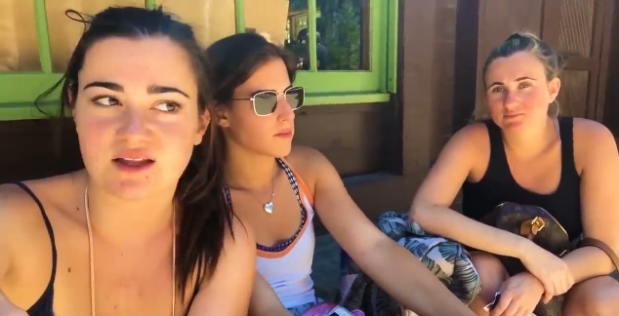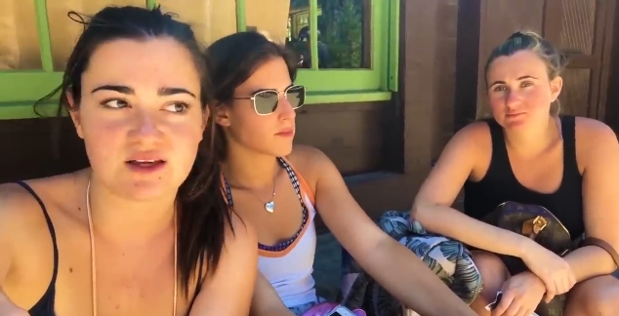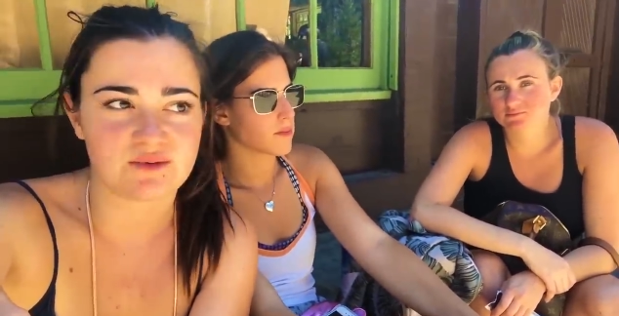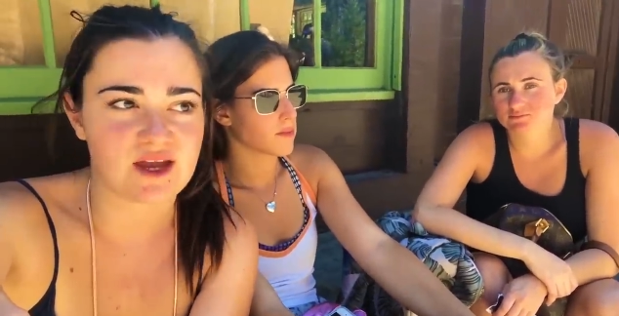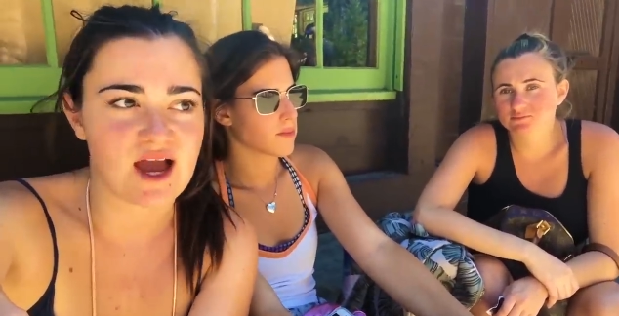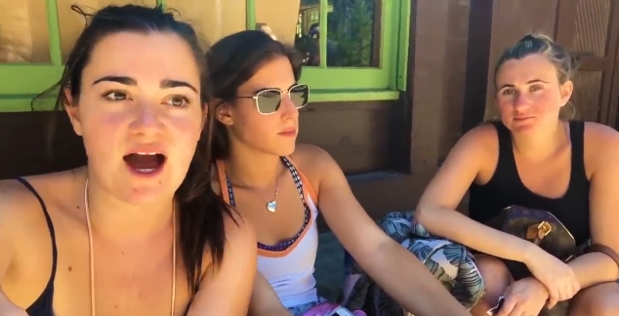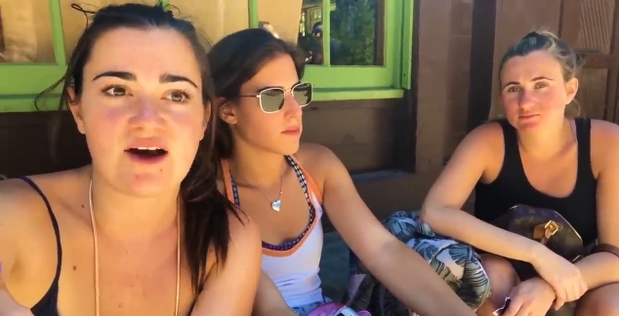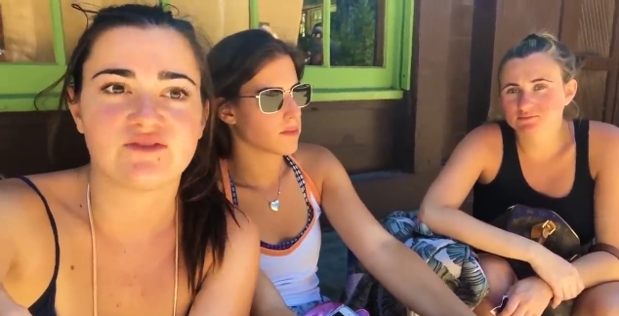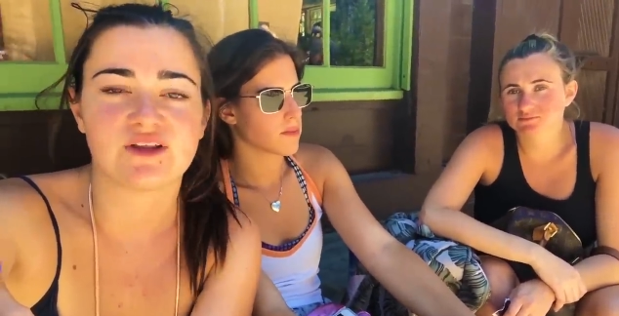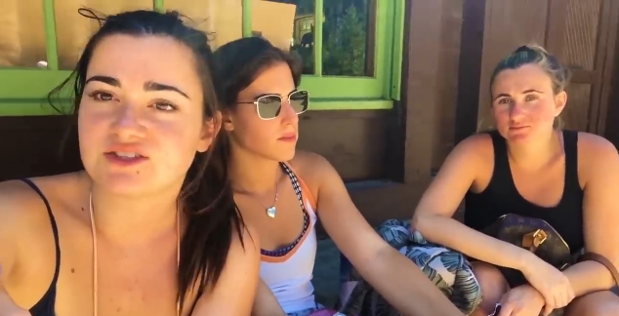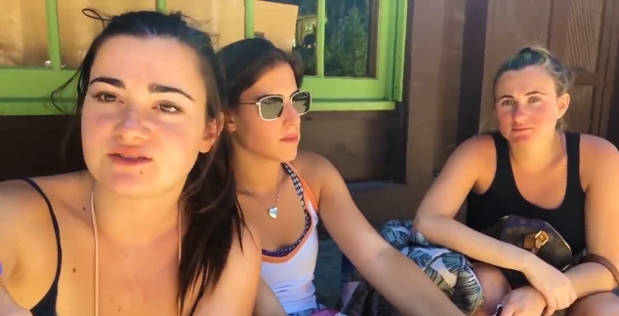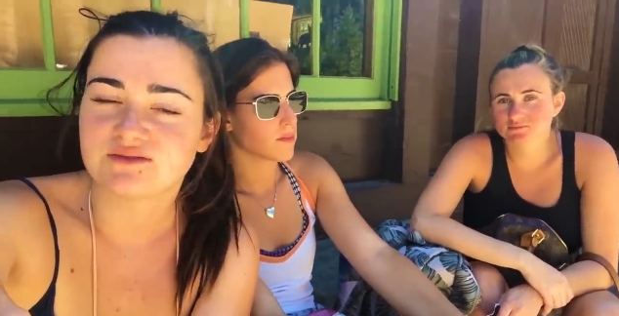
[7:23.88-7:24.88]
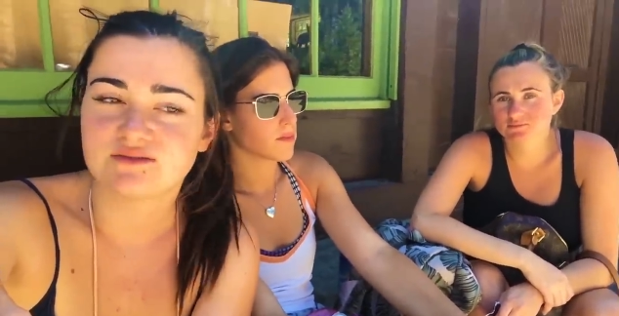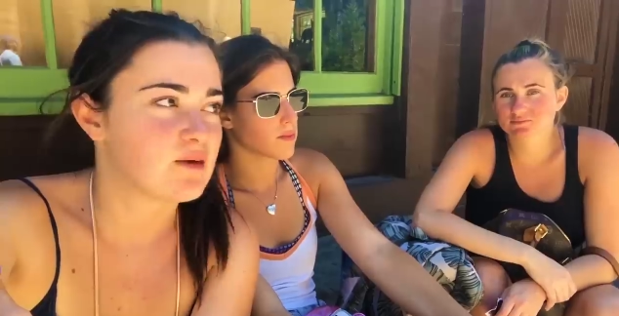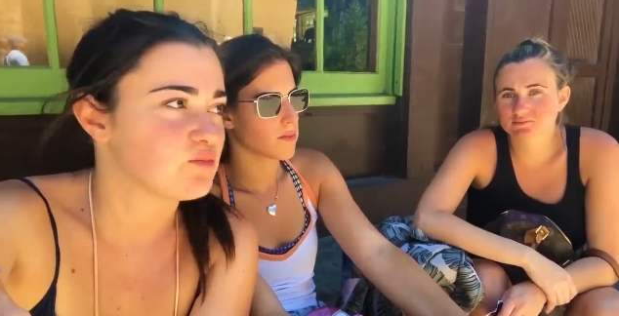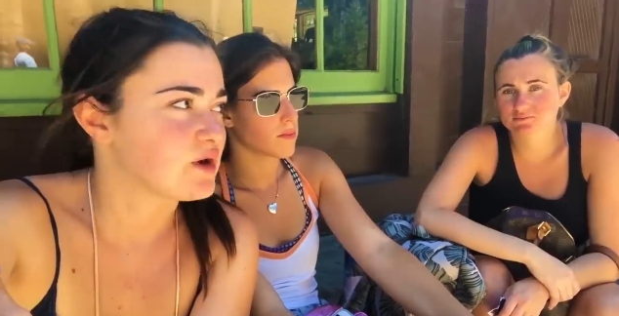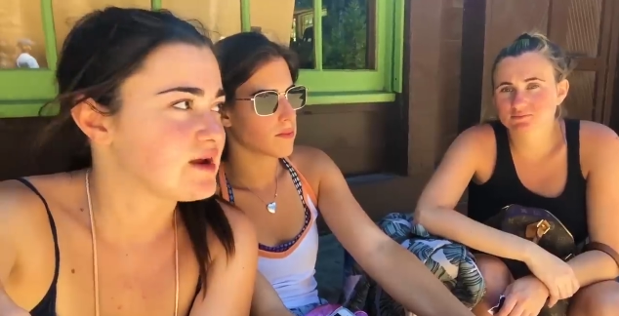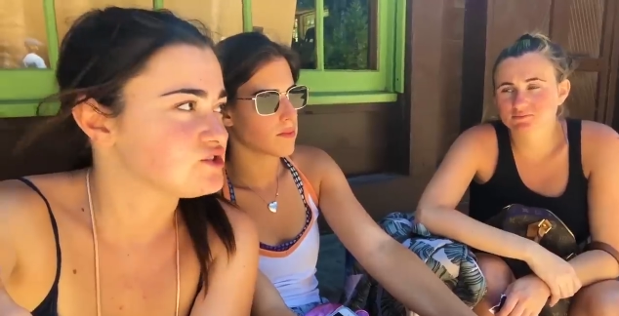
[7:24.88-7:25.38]
Speaker 1: Luckily, we have this
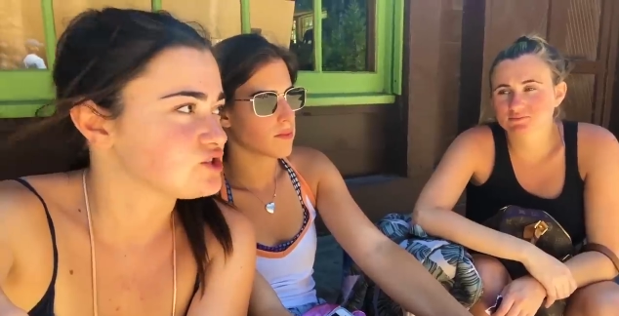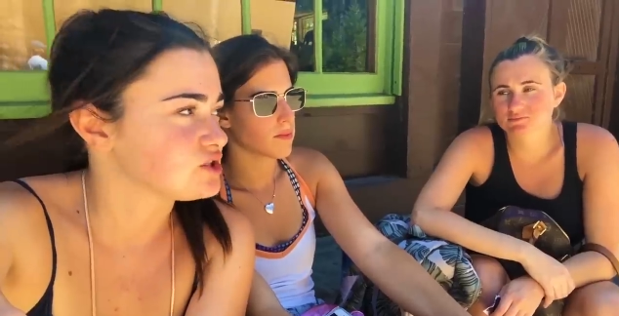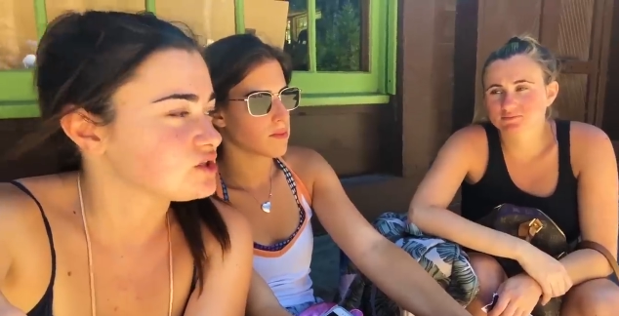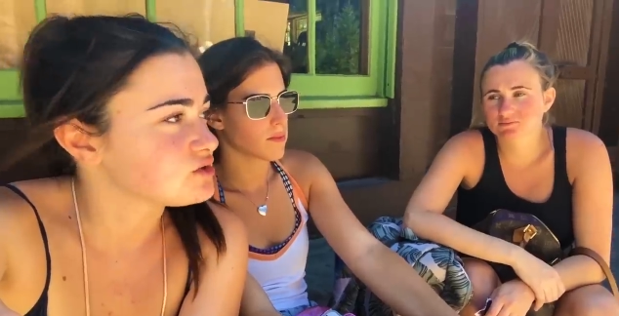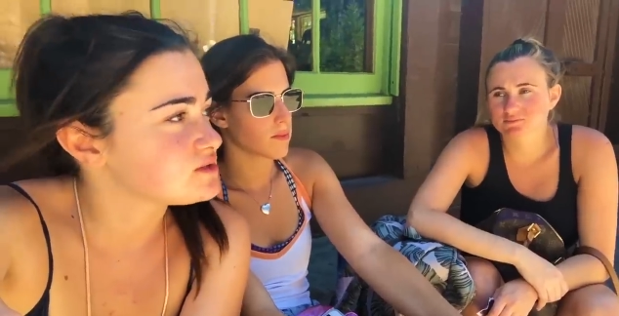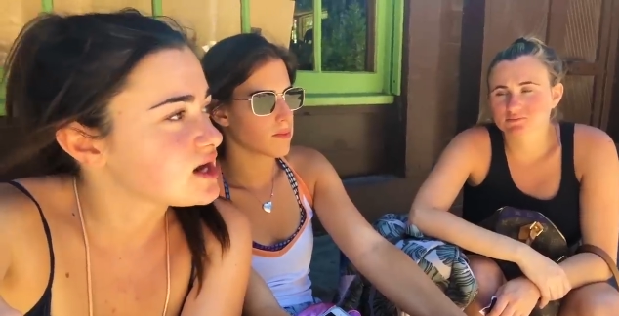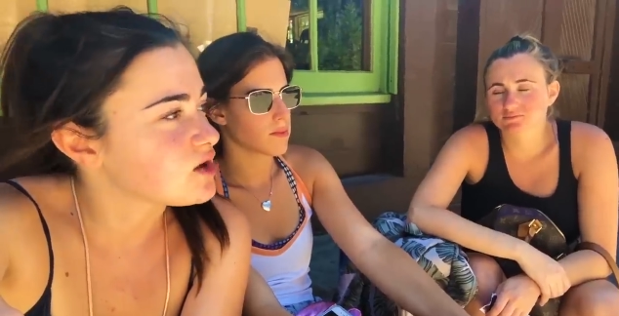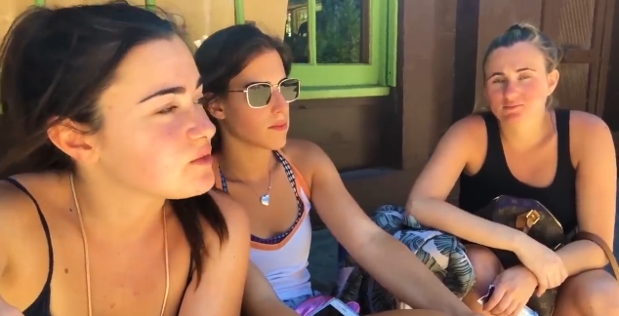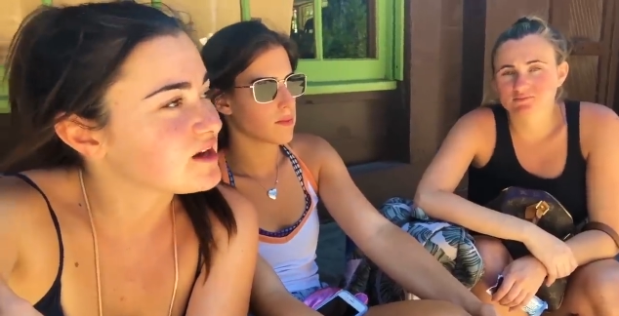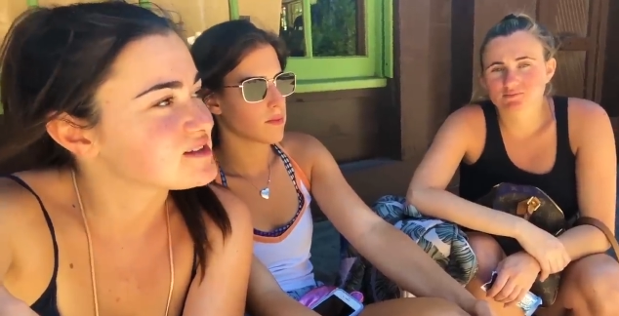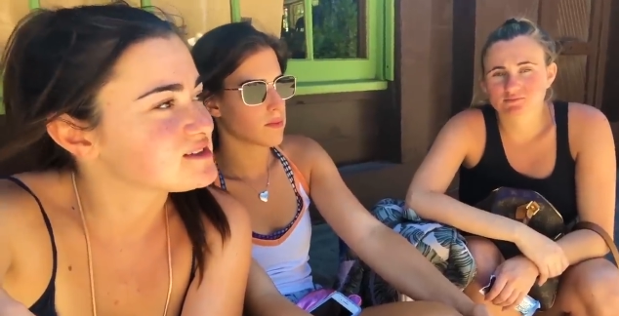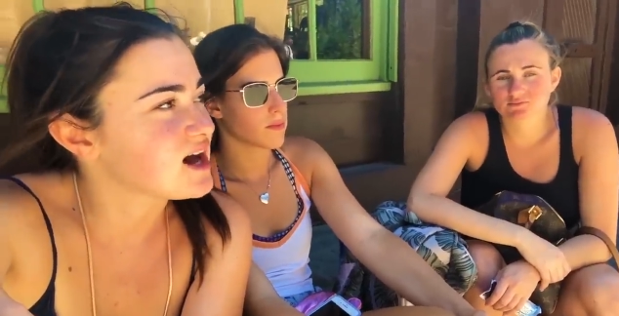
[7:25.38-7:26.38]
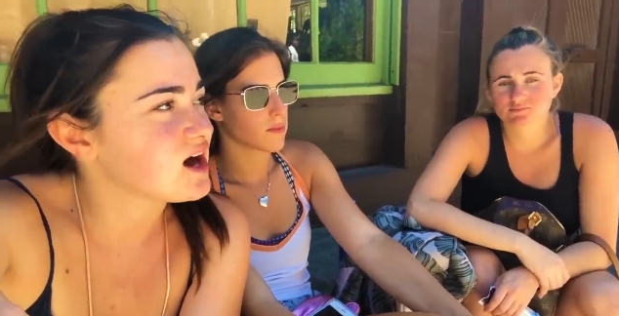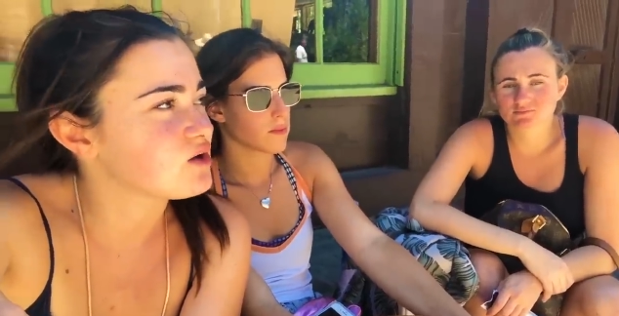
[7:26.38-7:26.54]
camp ranger who's helping us